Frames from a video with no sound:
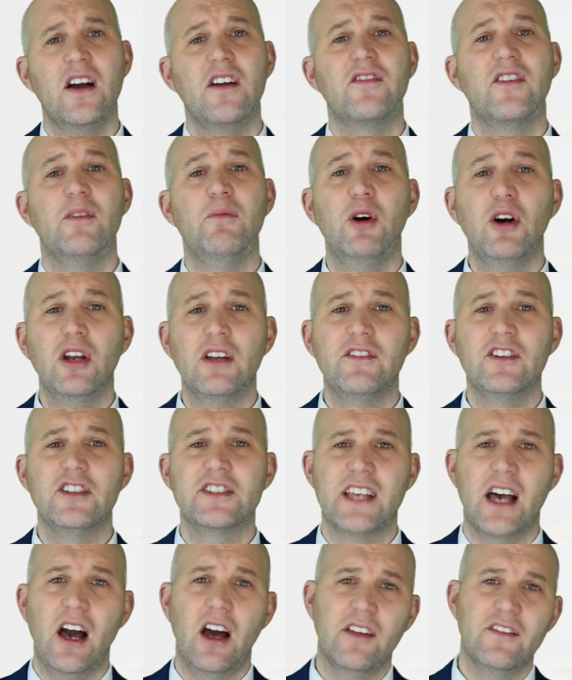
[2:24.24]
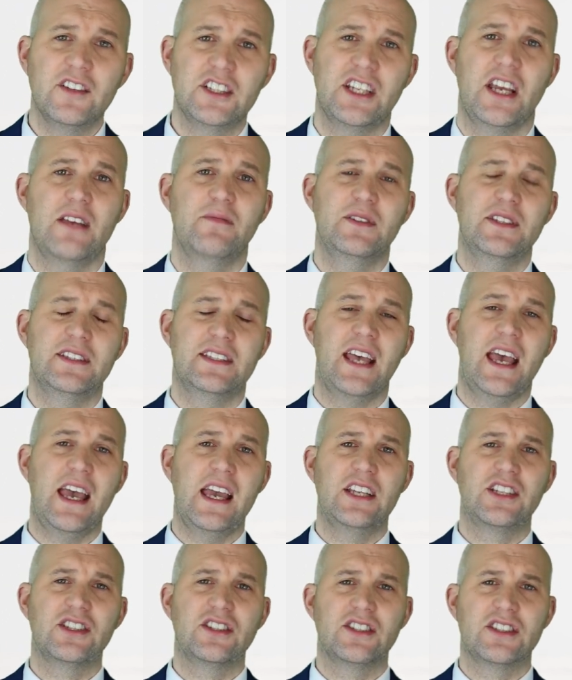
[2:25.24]
From all of us at Oliver James Estate
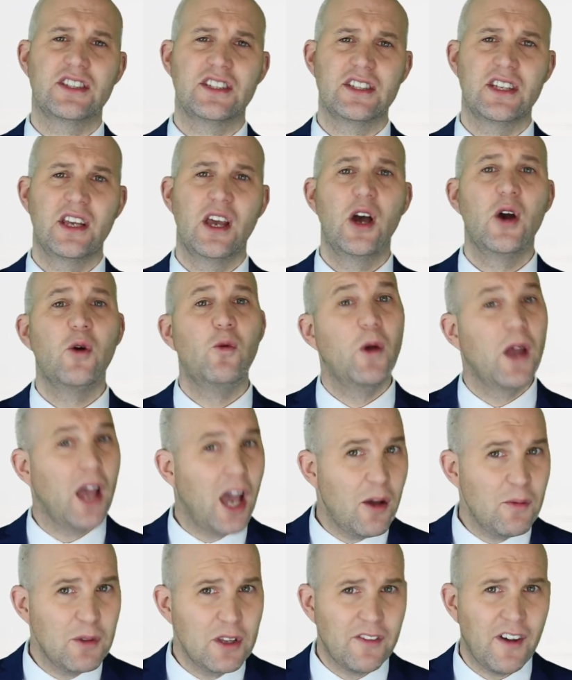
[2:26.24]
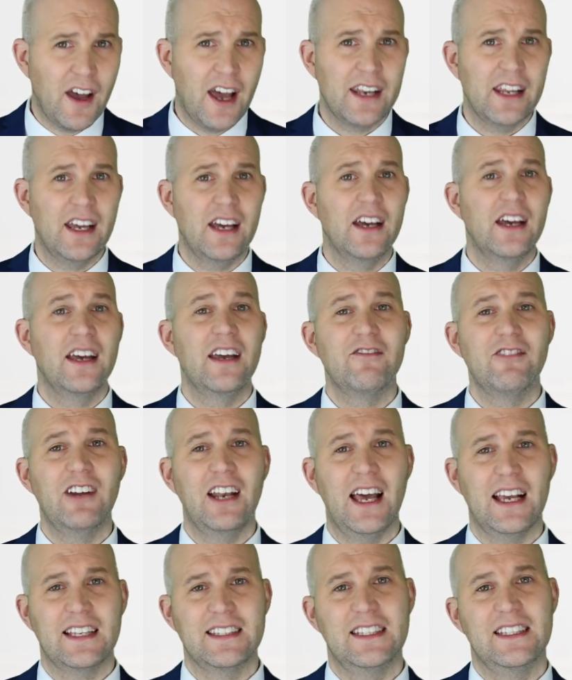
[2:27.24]
Agents, we hope you've had a
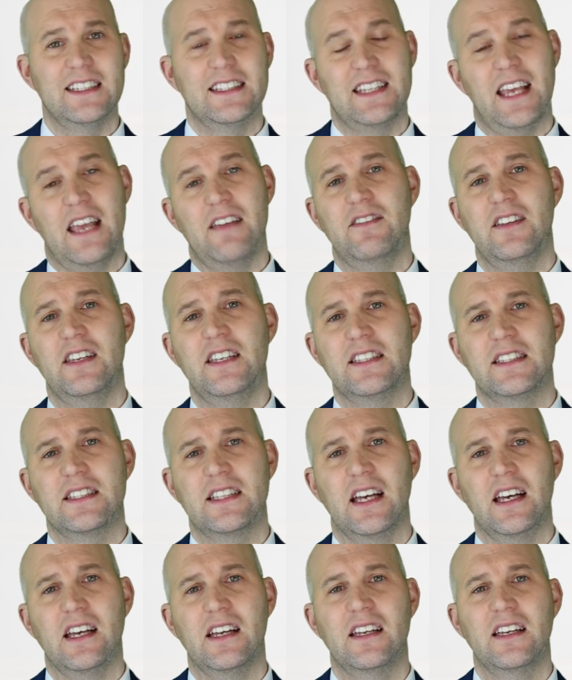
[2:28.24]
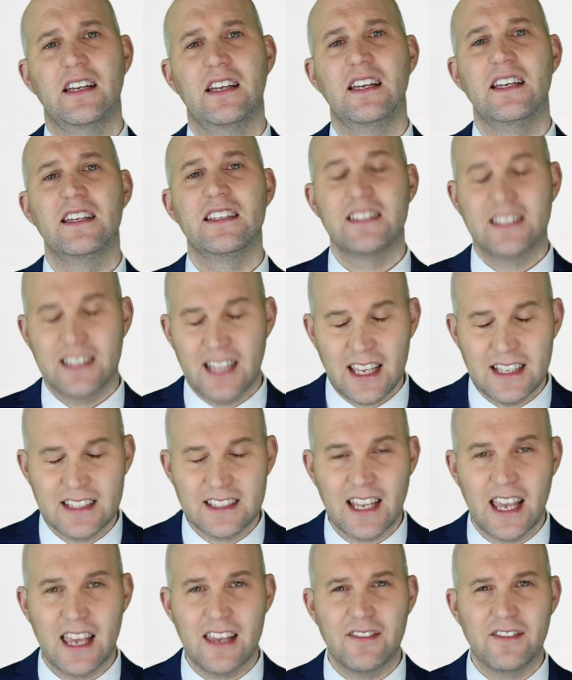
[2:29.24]
relaxing and safe Easter. Stay
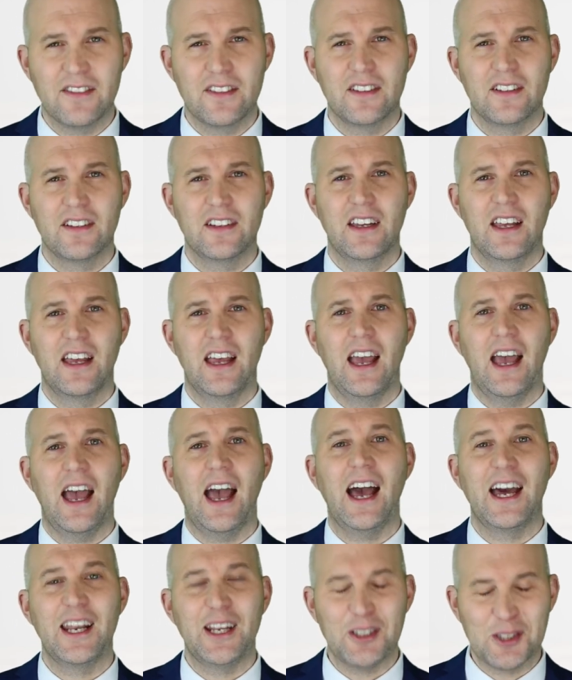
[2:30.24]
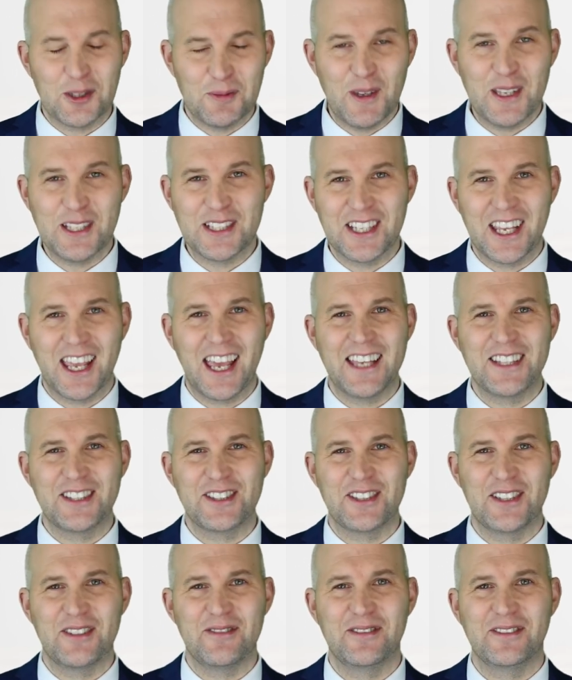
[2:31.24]
safe, and I'll speak to you again
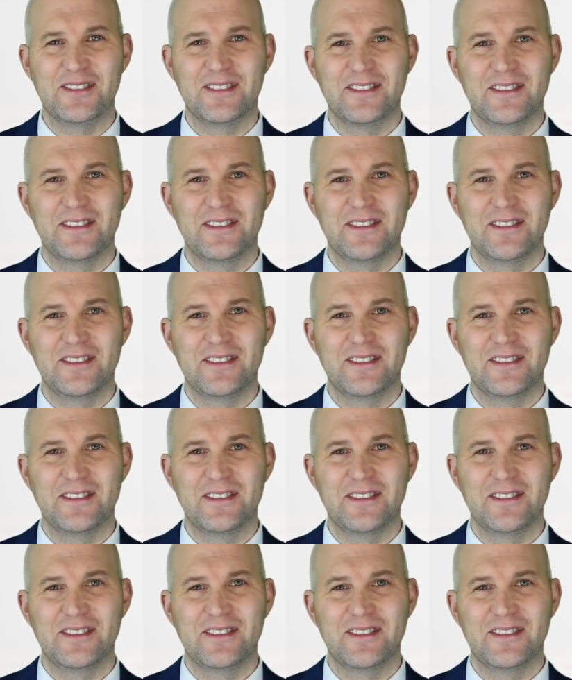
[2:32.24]
soon.